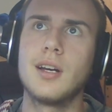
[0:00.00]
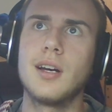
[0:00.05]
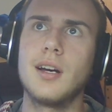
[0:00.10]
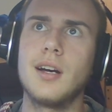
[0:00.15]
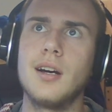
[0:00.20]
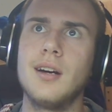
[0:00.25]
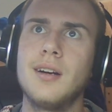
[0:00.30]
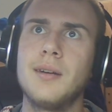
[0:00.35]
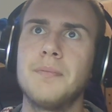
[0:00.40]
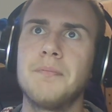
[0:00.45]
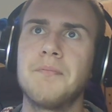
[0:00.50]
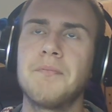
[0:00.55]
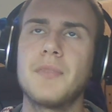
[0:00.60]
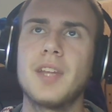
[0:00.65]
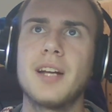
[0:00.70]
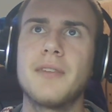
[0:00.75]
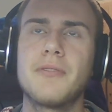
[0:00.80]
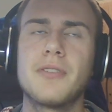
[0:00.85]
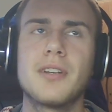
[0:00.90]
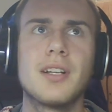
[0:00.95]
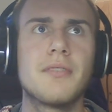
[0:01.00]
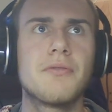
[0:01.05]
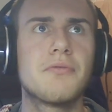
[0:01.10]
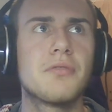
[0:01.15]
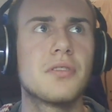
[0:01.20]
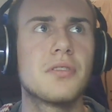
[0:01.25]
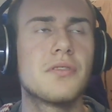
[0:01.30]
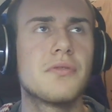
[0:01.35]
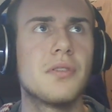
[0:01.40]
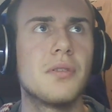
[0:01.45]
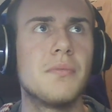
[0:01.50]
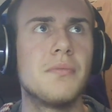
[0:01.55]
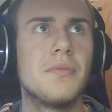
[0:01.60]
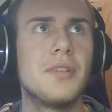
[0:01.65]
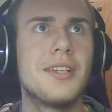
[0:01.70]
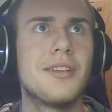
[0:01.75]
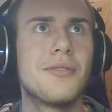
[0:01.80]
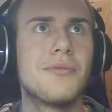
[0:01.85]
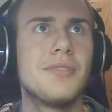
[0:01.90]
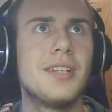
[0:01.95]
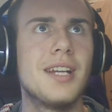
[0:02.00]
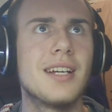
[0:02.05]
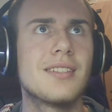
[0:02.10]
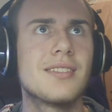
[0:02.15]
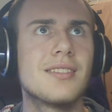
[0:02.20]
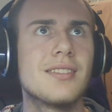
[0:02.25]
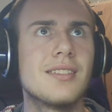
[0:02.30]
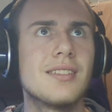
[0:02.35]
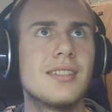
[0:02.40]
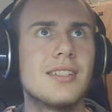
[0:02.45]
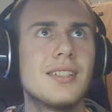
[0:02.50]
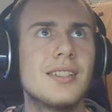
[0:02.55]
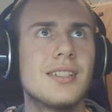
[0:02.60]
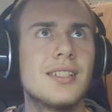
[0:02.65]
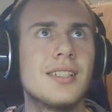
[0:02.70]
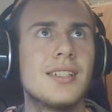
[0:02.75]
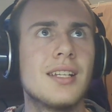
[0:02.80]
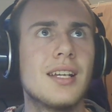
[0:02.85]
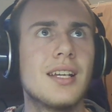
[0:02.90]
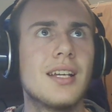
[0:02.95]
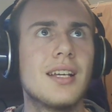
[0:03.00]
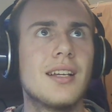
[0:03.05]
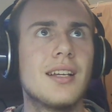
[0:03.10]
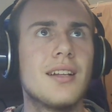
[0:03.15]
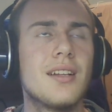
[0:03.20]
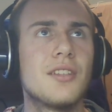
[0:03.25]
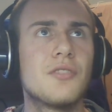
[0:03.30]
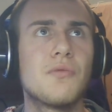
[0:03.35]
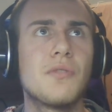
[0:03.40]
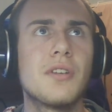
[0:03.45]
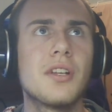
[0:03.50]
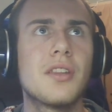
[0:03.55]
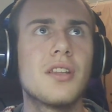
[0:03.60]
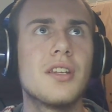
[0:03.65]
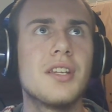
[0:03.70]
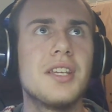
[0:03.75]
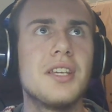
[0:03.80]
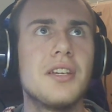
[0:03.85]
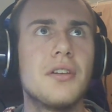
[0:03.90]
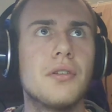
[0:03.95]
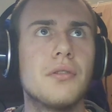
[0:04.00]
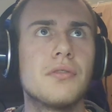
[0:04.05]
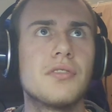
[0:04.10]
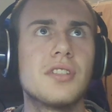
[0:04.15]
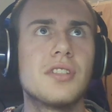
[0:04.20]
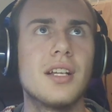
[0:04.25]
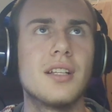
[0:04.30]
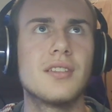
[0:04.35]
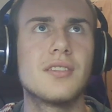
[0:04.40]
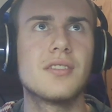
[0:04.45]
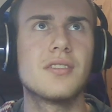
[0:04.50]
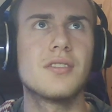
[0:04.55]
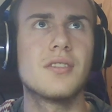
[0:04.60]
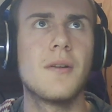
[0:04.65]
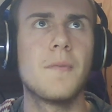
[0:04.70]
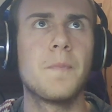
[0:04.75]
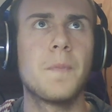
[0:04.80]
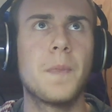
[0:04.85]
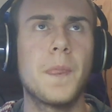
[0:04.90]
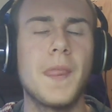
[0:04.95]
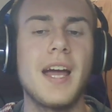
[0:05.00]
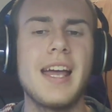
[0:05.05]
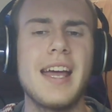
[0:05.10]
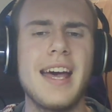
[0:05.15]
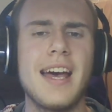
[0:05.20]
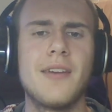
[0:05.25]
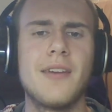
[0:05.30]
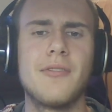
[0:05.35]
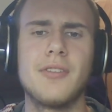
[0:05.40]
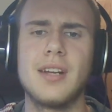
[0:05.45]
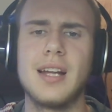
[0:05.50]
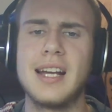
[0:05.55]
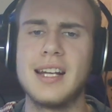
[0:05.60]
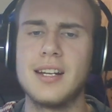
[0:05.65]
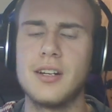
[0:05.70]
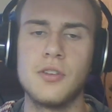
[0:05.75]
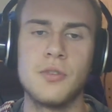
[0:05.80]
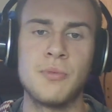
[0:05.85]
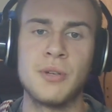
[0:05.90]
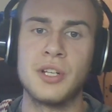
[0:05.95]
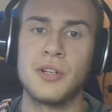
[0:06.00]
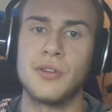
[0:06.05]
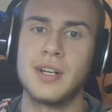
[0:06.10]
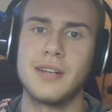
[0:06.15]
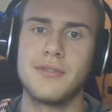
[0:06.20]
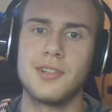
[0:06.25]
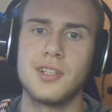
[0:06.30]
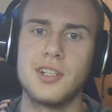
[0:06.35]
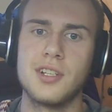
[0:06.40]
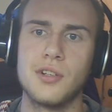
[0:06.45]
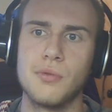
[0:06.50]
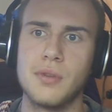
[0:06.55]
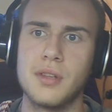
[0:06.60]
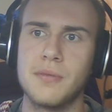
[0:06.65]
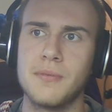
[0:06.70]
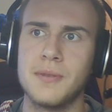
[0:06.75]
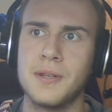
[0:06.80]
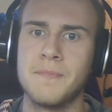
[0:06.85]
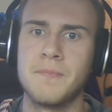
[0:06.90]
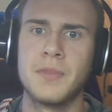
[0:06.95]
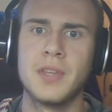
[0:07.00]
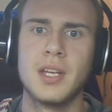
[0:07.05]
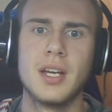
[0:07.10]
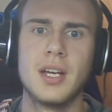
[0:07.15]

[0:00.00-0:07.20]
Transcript: I forget if it's from Neo Destiny. It's one of the Neo sets. I have it at home. I don't have it here with me.